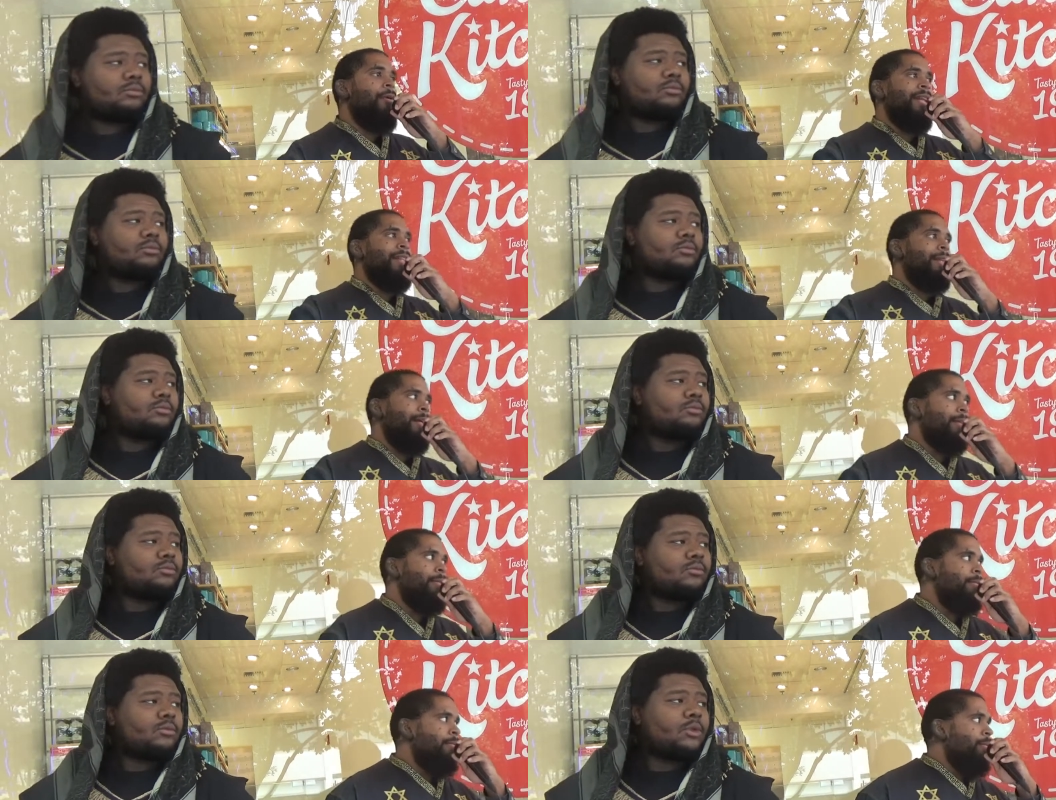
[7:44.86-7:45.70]

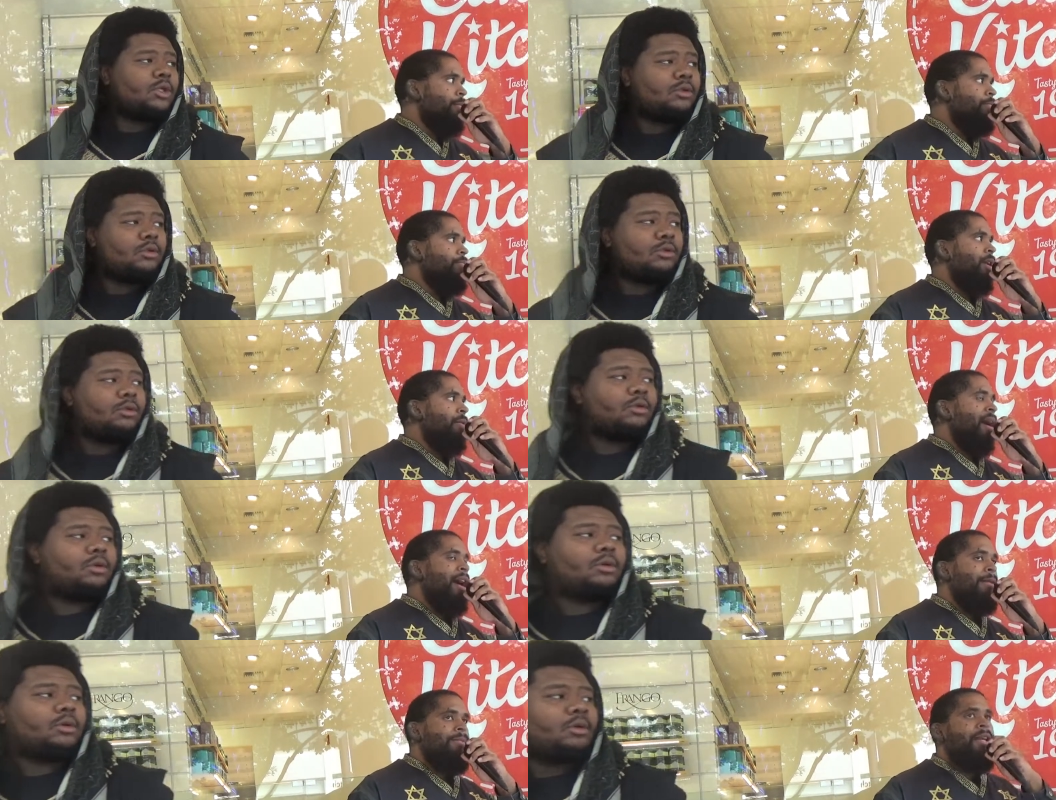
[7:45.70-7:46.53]
Speaker 1: anything, all
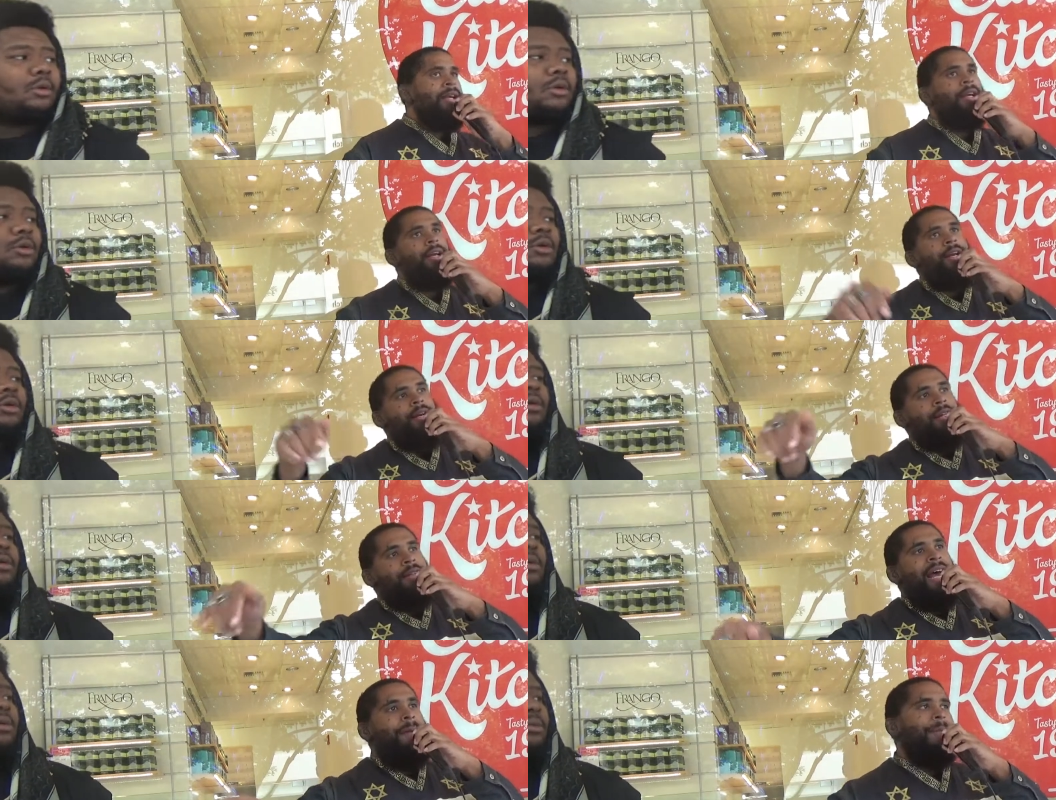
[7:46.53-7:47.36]
right?
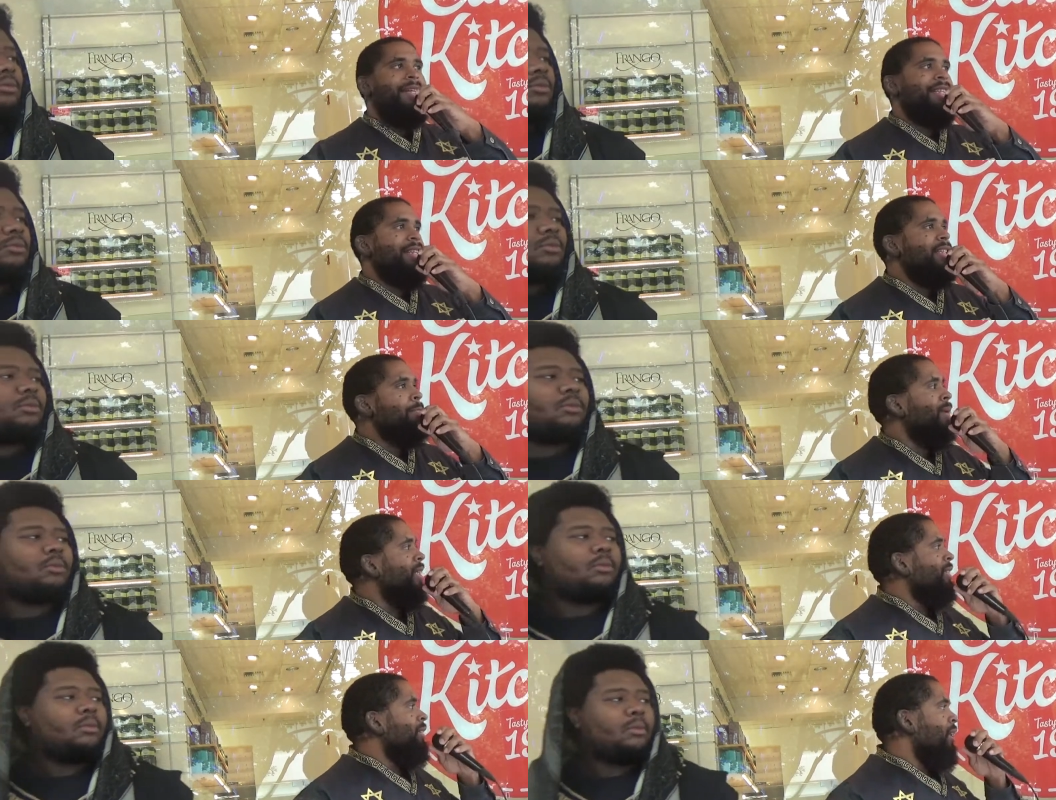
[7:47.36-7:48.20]
That means that this
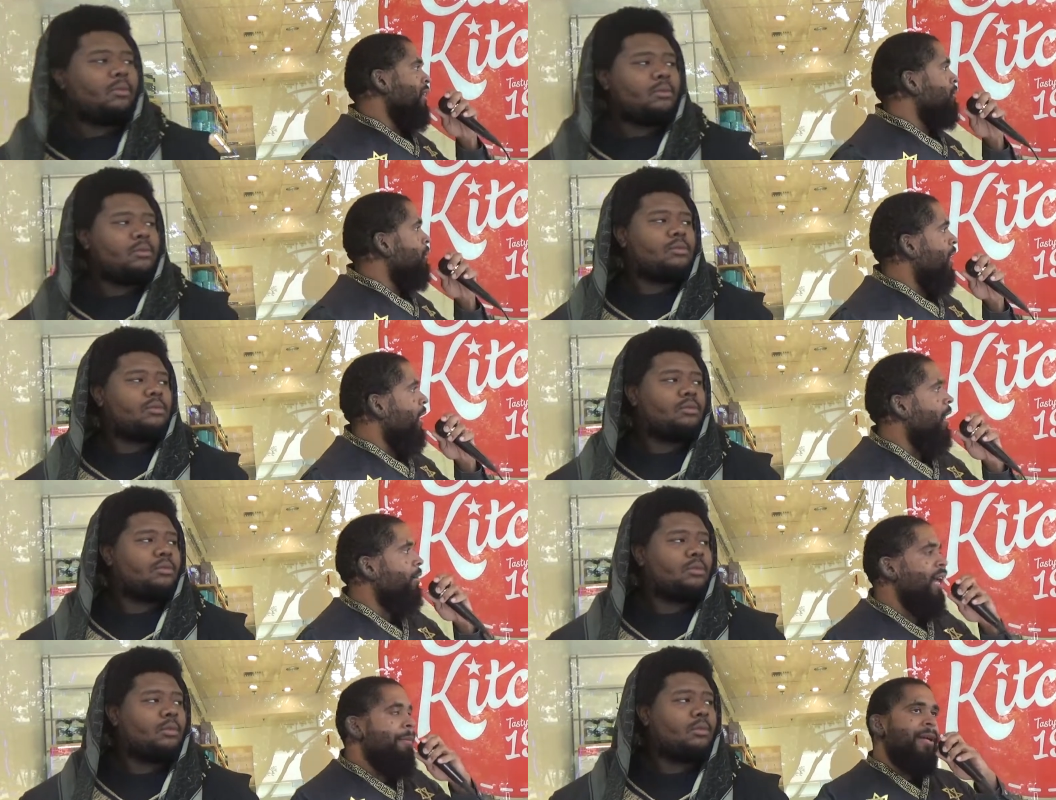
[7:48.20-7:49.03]
place is on its way
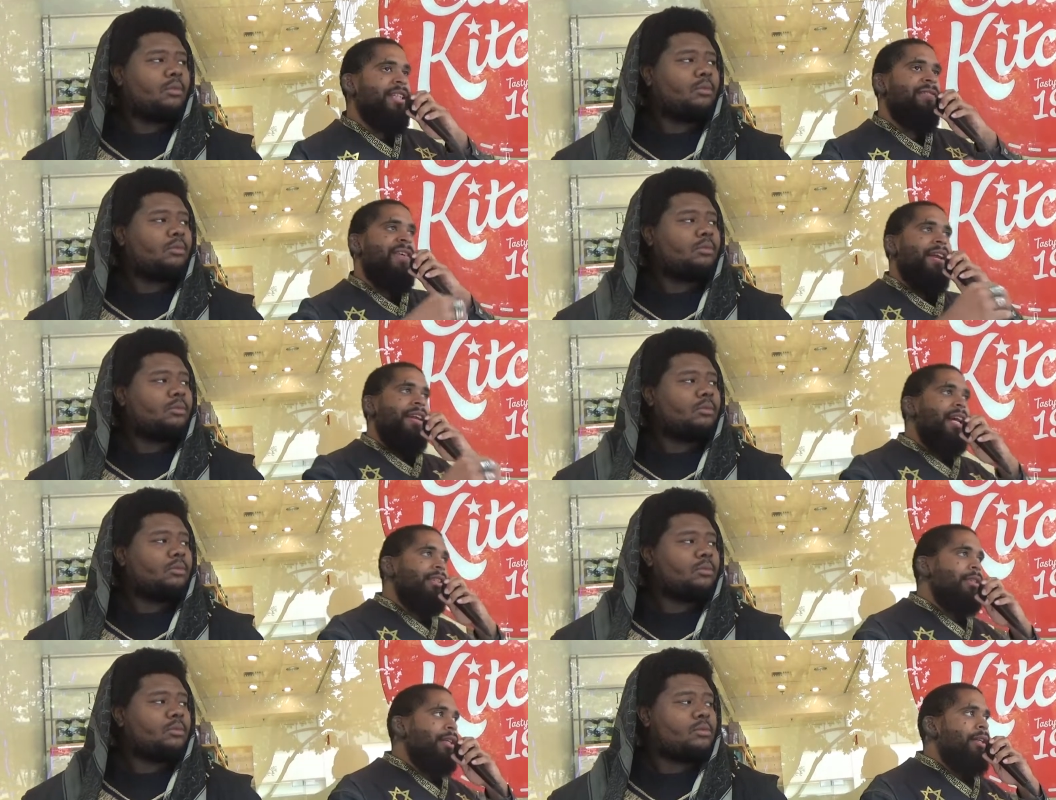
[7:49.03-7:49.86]
out. That means
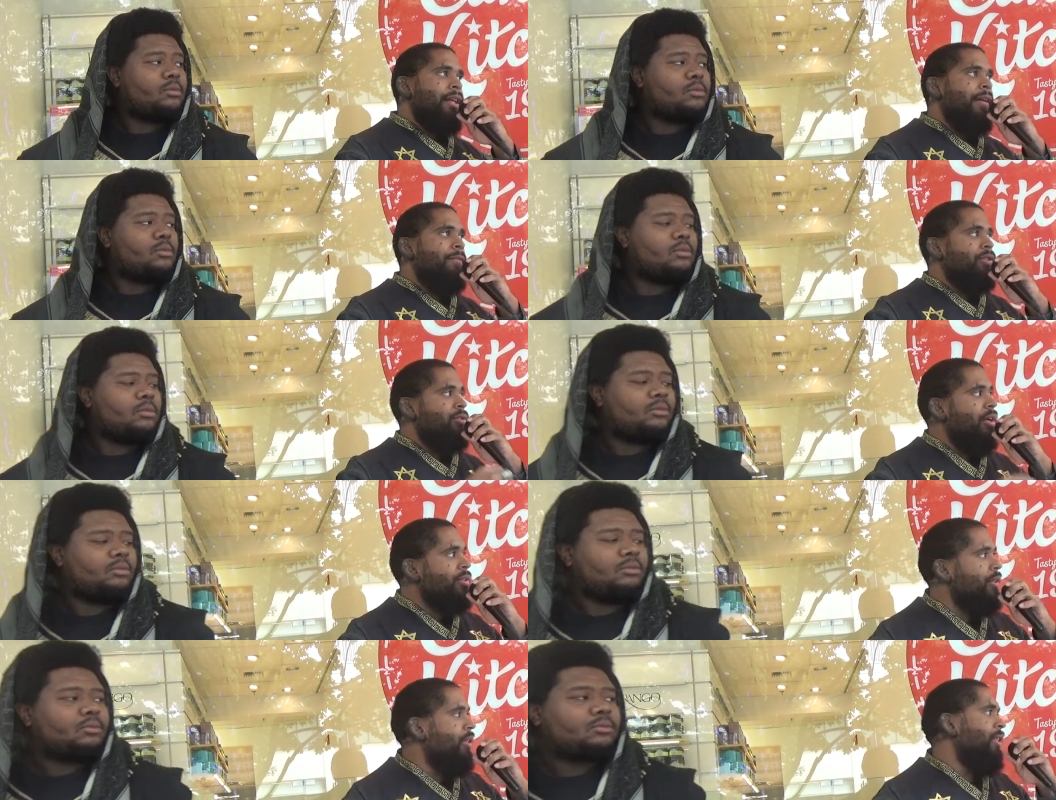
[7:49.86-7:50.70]
financially,
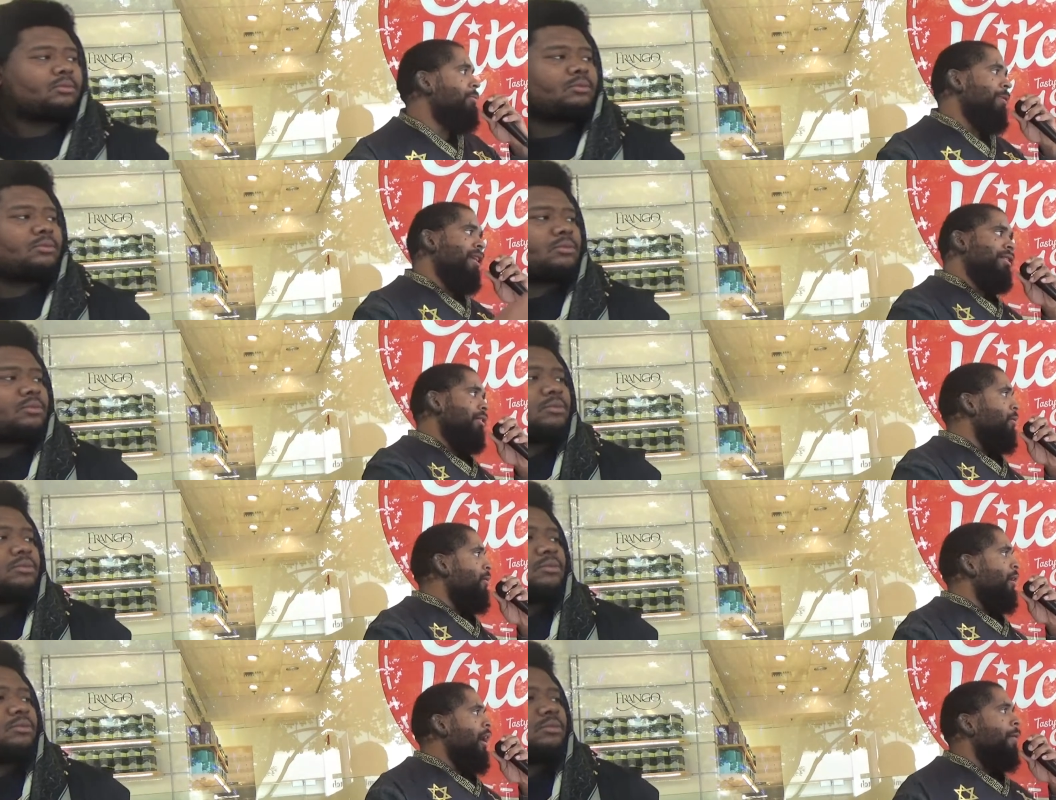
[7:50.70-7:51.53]
infrastructurally, this place is
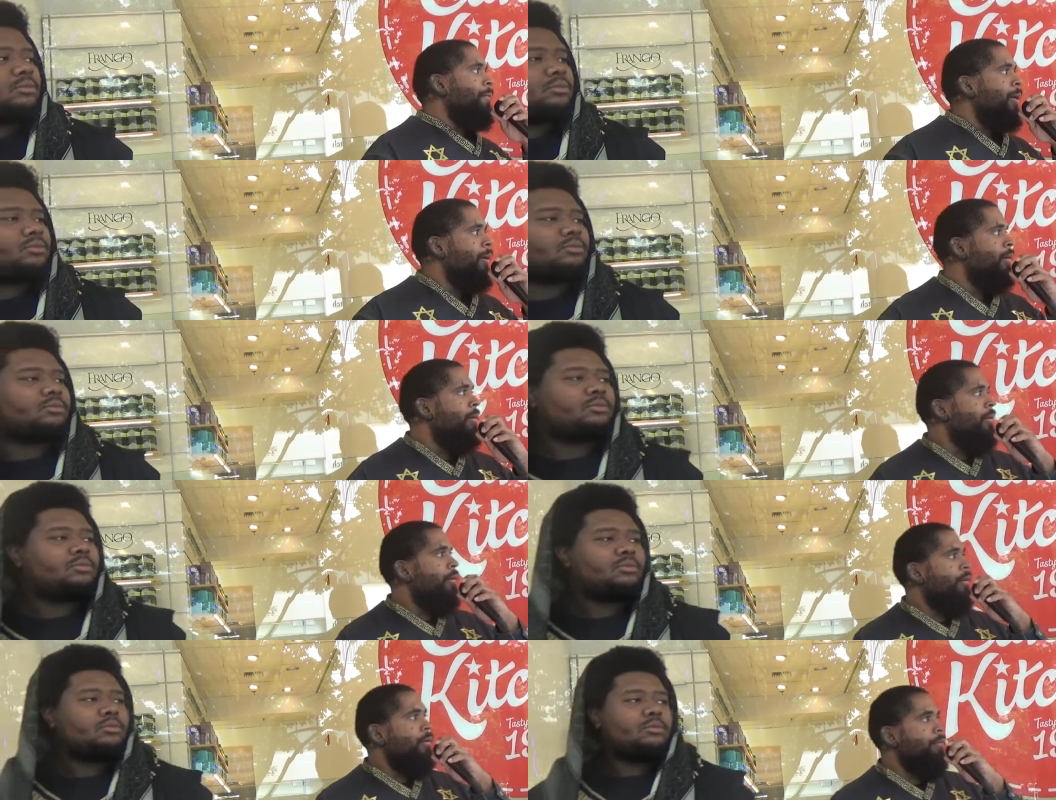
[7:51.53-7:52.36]
going out, man.
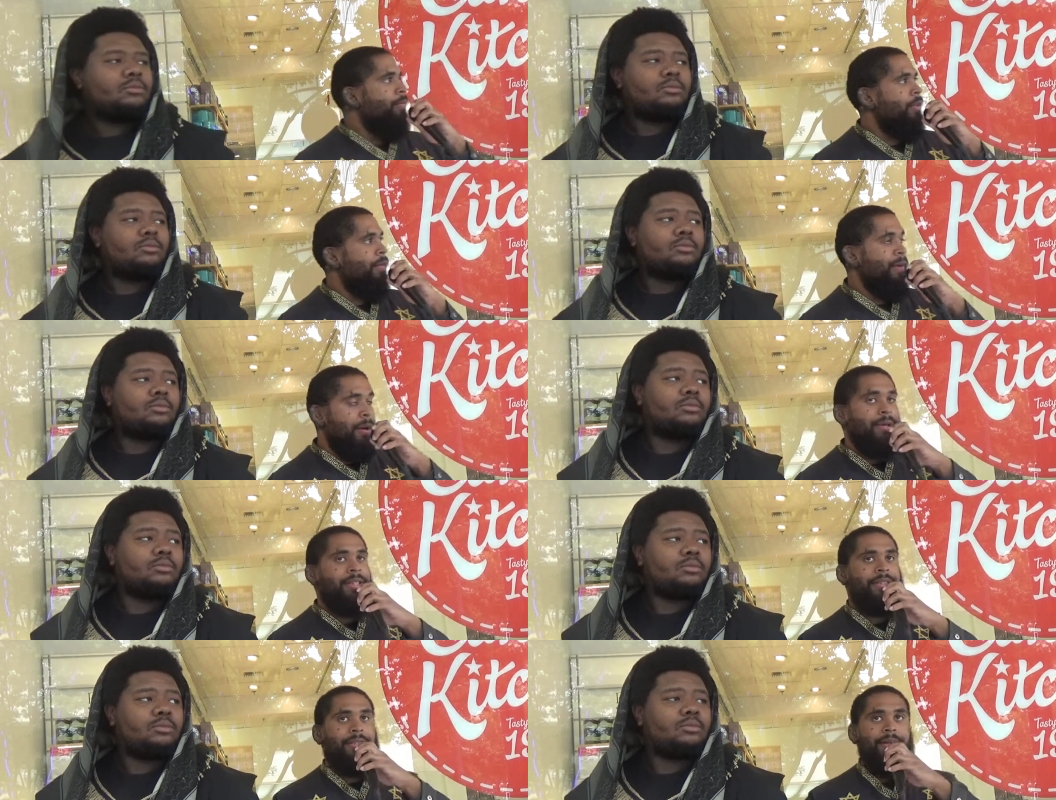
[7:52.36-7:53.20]

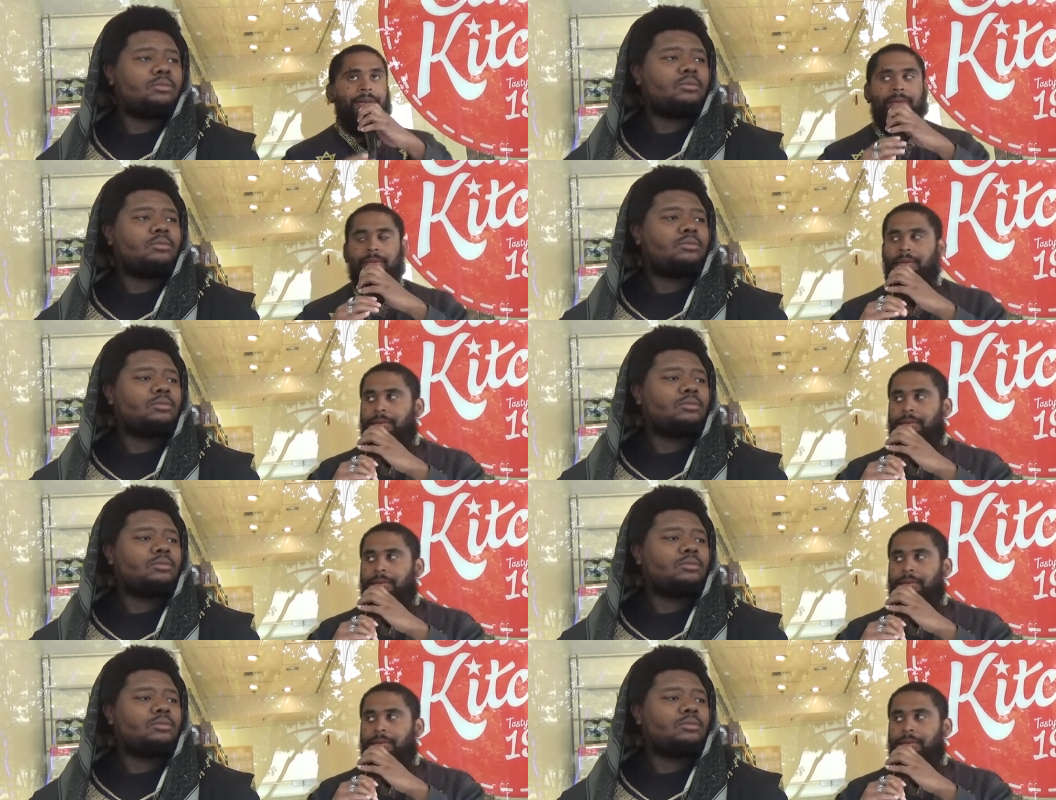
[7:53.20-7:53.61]
Very soon.